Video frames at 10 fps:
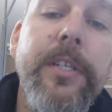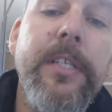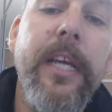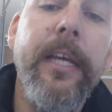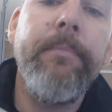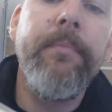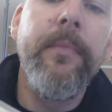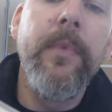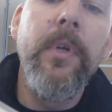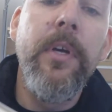can see,
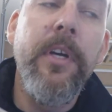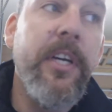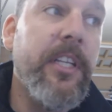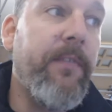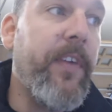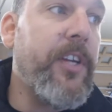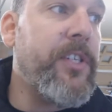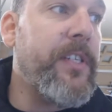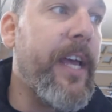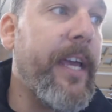the
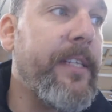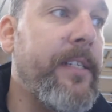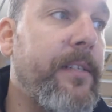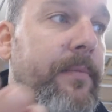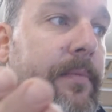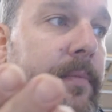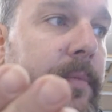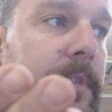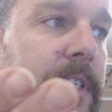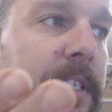finish is nice.
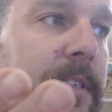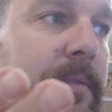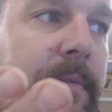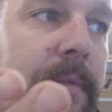It's